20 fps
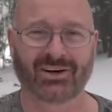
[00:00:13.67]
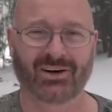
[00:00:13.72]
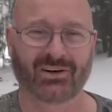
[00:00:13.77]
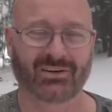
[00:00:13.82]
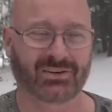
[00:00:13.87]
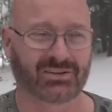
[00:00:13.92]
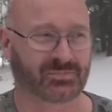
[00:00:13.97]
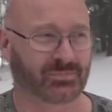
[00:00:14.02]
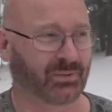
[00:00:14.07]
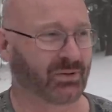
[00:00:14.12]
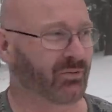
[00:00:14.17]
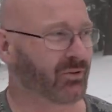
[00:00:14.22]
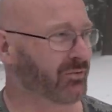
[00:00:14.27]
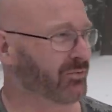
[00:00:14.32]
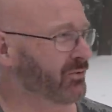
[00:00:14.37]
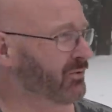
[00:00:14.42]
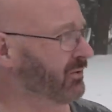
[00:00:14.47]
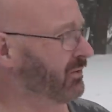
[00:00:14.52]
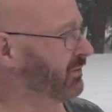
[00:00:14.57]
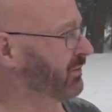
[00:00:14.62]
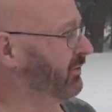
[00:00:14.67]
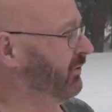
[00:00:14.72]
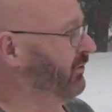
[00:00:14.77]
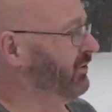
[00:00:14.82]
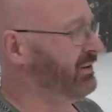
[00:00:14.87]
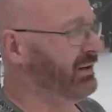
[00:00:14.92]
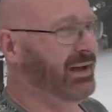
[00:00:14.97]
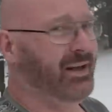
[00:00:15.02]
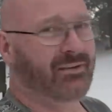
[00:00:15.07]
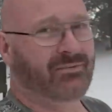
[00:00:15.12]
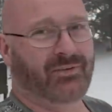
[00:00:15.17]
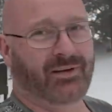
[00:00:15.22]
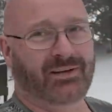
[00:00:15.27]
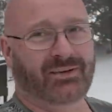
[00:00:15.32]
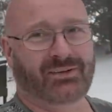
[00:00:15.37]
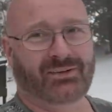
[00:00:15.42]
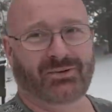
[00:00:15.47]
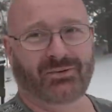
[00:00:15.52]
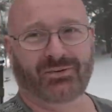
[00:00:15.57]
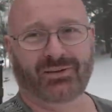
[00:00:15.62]
on this beautiful third
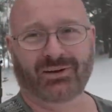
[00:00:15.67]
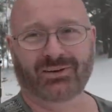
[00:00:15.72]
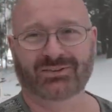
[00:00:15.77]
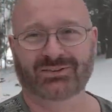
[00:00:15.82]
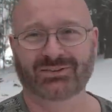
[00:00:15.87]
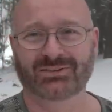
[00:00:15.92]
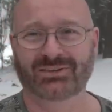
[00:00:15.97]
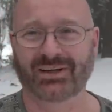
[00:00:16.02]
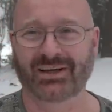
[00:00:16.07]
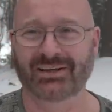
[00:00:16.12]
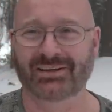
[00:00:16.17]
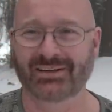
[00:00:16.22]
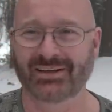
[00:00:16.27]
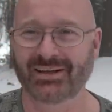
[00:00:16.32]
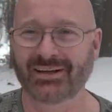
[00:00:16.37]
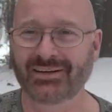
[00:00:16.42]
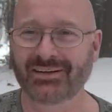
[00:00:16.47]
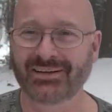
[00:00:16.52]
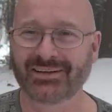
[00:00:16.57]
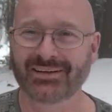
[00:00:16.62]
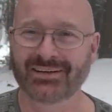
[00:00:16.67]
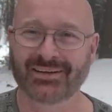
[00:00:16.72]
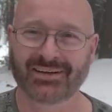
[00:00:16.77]
advent 2018.